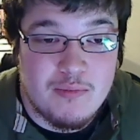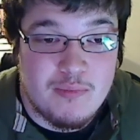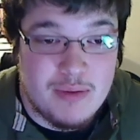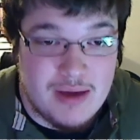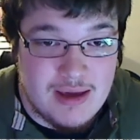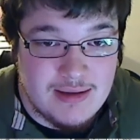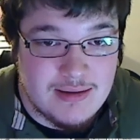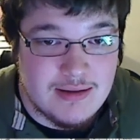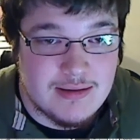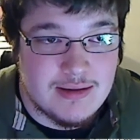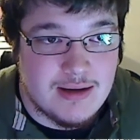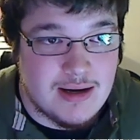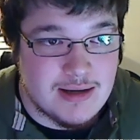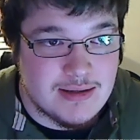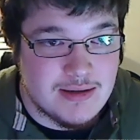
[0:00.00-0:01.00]
Pacing's
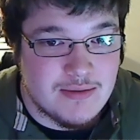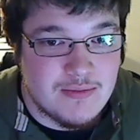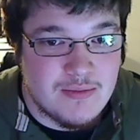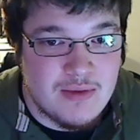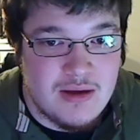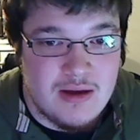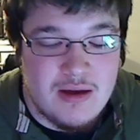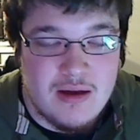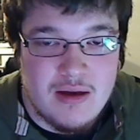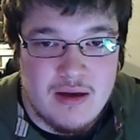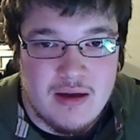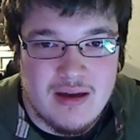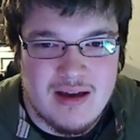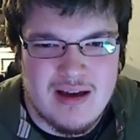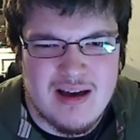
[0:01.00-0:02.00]
awesome.
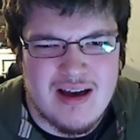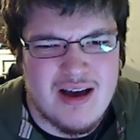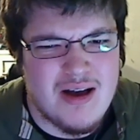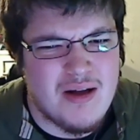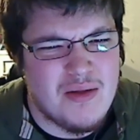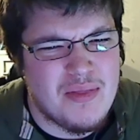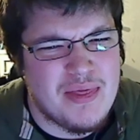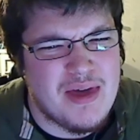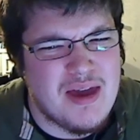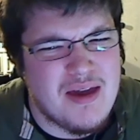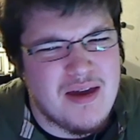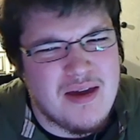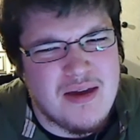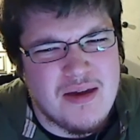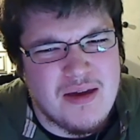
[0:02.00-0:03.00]

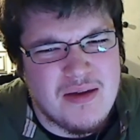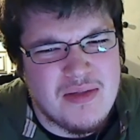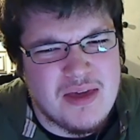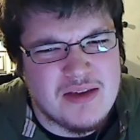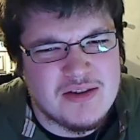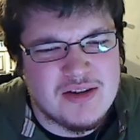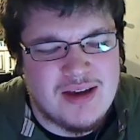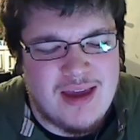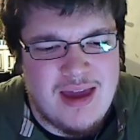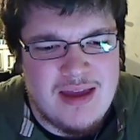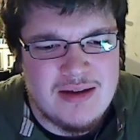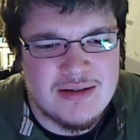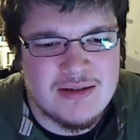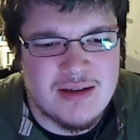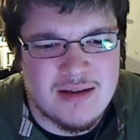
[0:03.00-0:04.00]
They
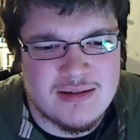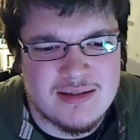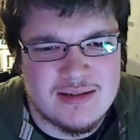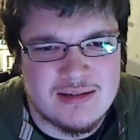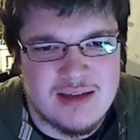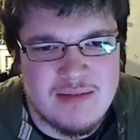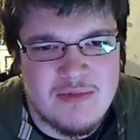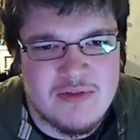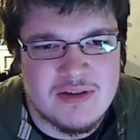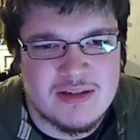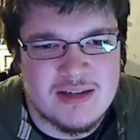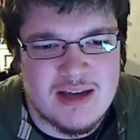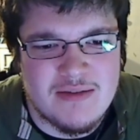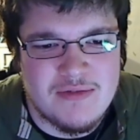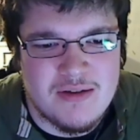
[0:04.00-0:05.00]
changed some of the
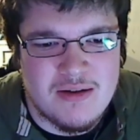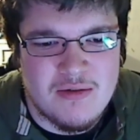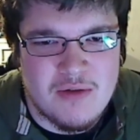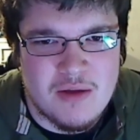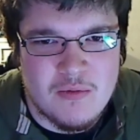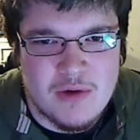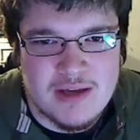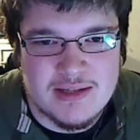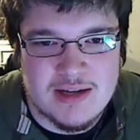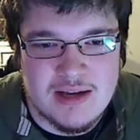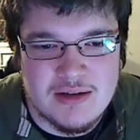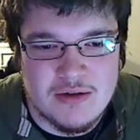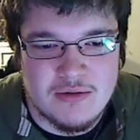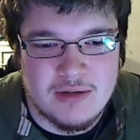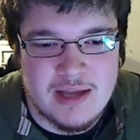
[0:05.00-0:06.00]
stuff in ways that
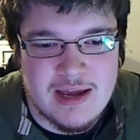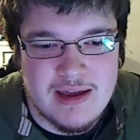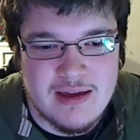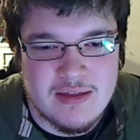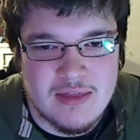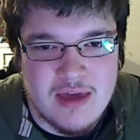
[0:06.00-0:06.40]
I don't like.